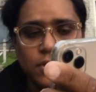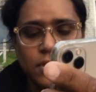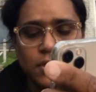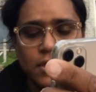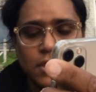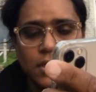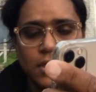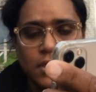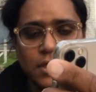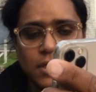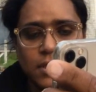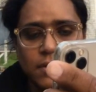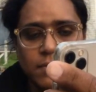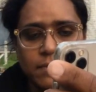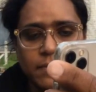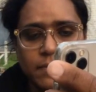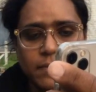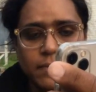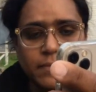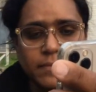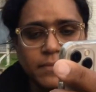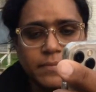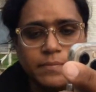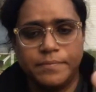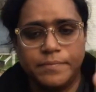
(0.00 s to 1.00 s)
Um,
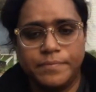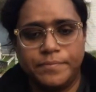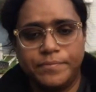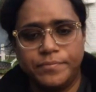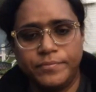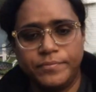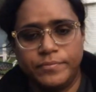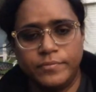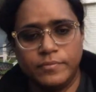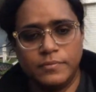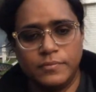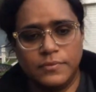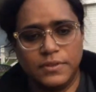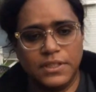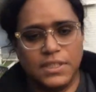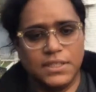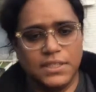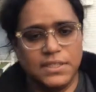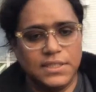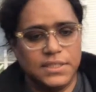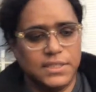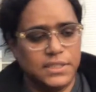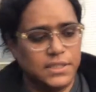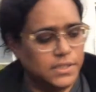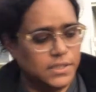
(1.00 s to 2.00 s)
let's
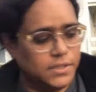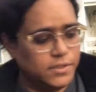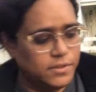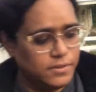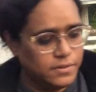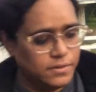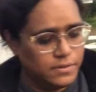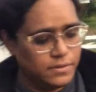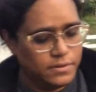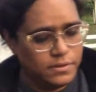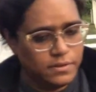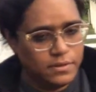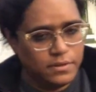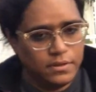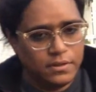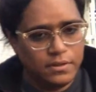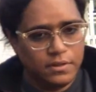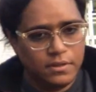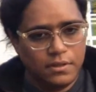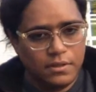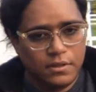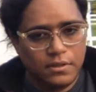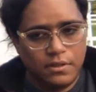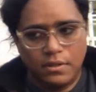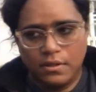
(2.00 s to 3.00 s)
see here.
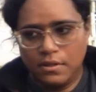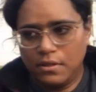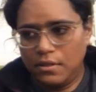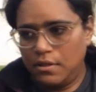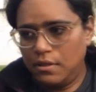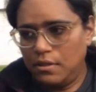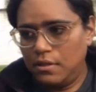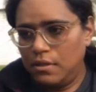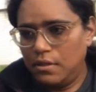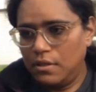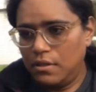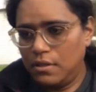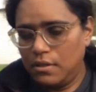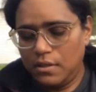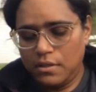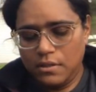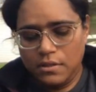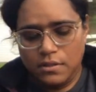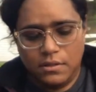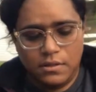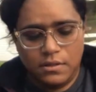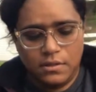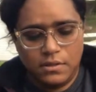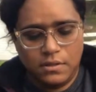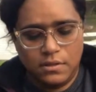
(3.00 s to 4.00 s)

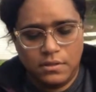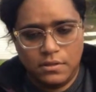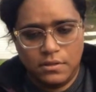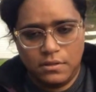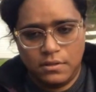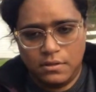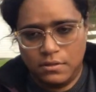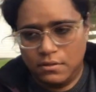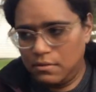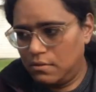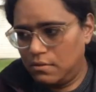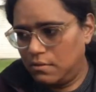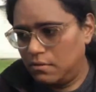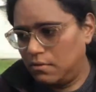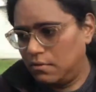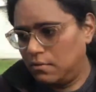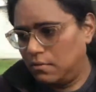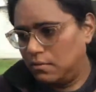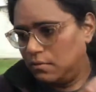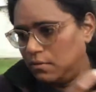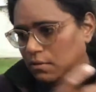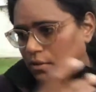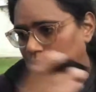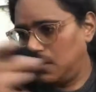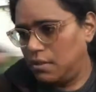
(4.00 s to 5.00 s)
Uh,
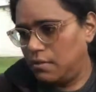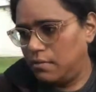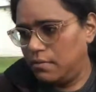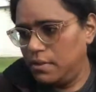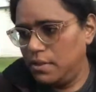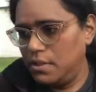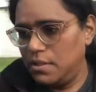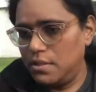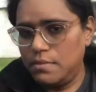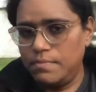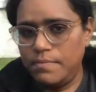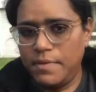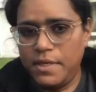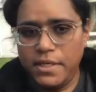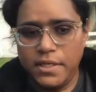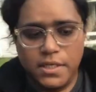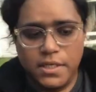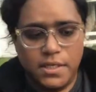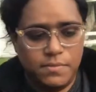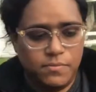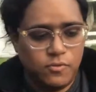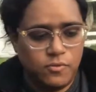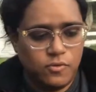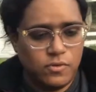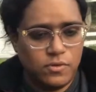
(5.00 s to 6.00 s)
I don't need this mic
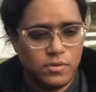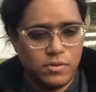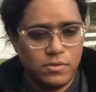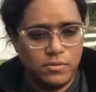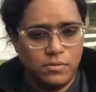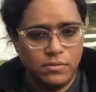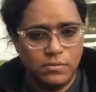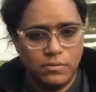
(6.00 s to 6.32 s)
anymore.